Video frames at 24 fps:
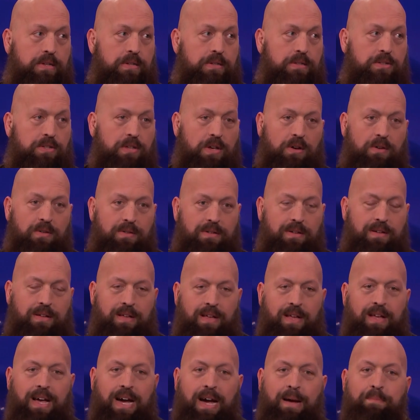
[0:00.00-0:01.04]
So
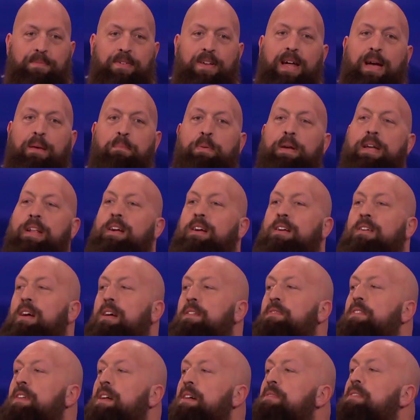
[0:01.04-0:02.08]
I feel like Peter
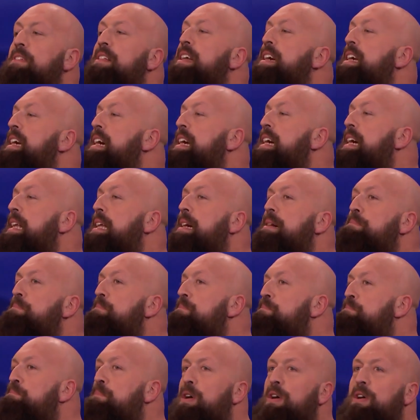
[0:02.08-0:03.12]
Griffin. I feel like I got a
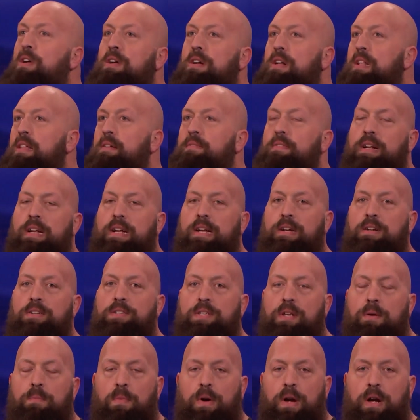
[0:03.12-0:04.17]
bird living in here
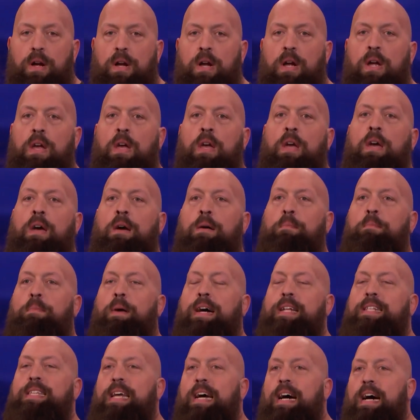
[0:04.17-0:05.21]
somewhere. Yeah, yeah.
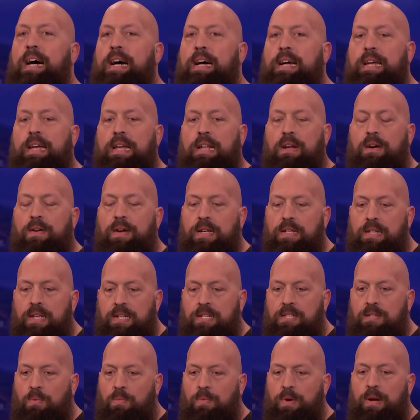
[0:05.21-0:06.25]
But, you know,
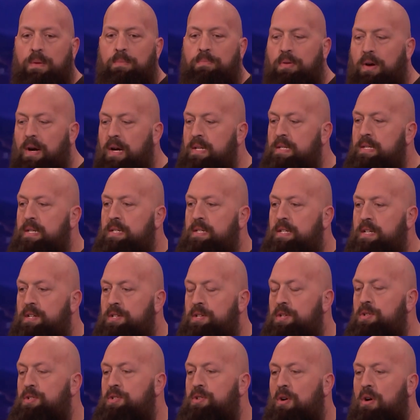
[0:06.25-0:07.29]
it's a weird process because
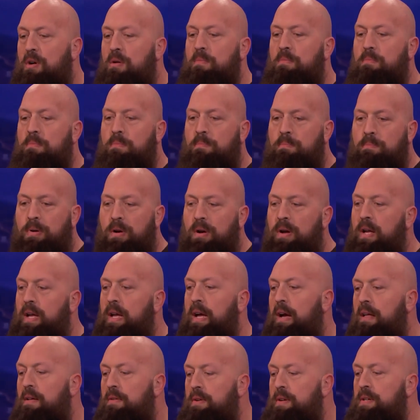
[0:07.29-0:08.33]
you start burning
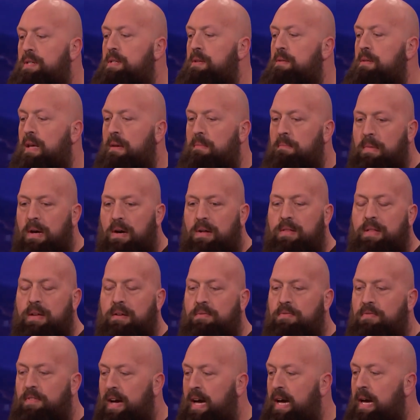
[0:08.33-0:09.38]
calories and melting
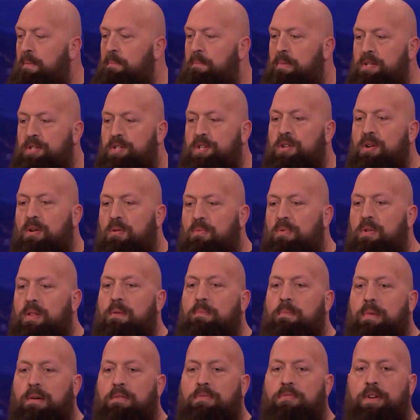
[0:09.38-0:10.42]
fat, but you don't really
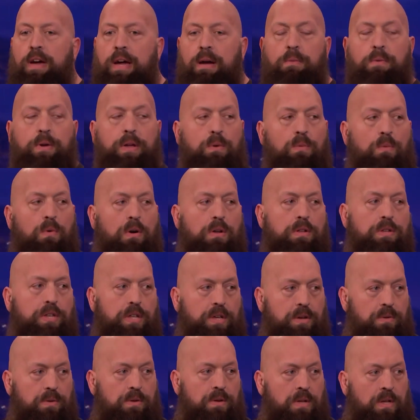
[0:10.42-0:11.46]
melt fat where you want
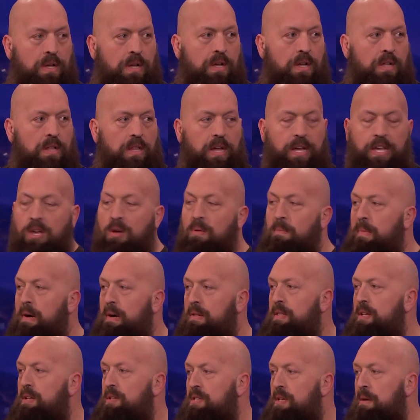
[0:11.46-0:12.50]
to. No. Like, you
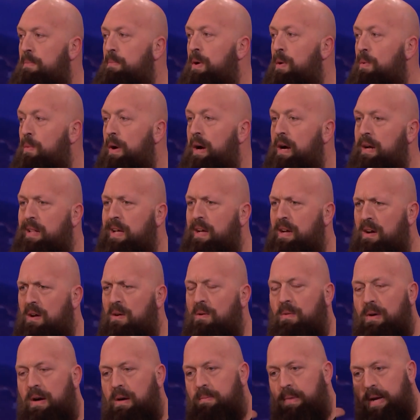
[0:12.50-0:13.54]
melt it somewhere weird, like, oh,
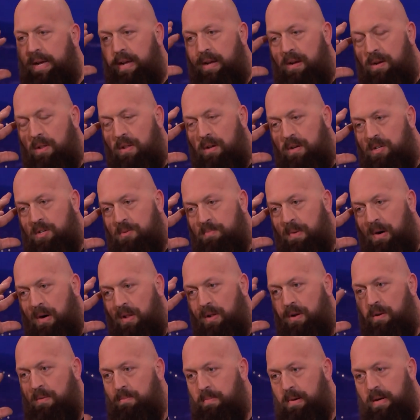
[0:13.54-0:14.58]
wow, my ear looks
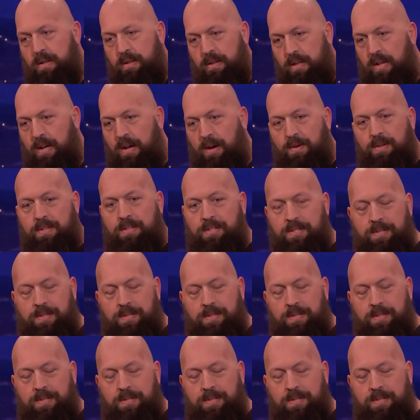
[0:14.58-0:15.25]
smaller. But, you know,